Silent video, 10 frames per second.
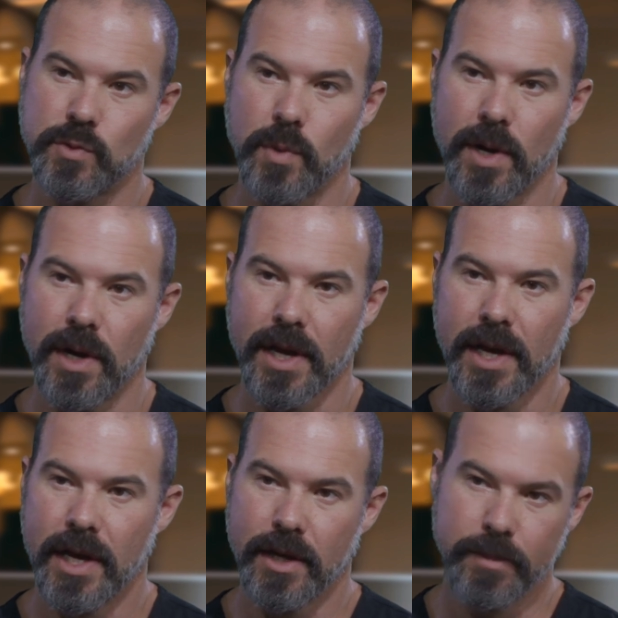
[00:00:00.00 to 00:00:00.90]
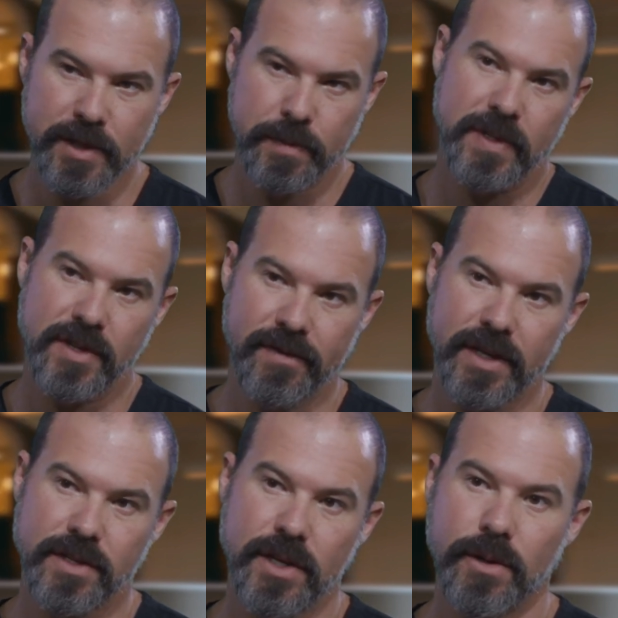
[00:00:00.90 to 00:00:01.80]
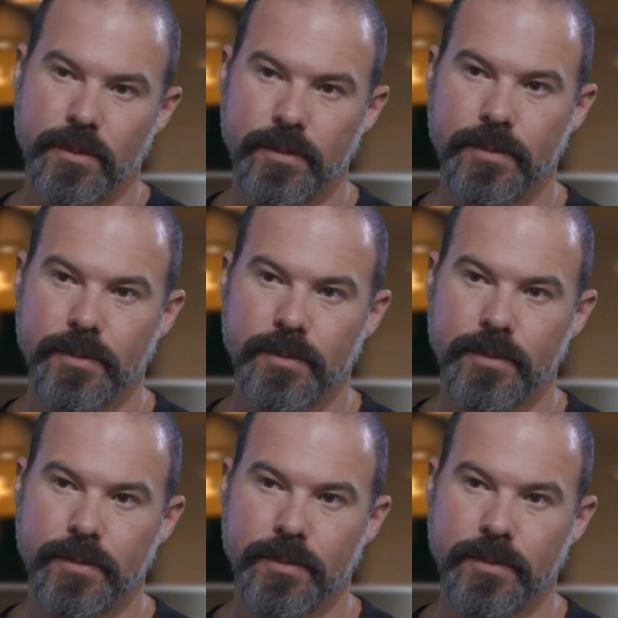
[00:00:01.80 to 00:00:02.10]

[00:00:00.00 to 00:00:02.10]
work. It'll be specific to you.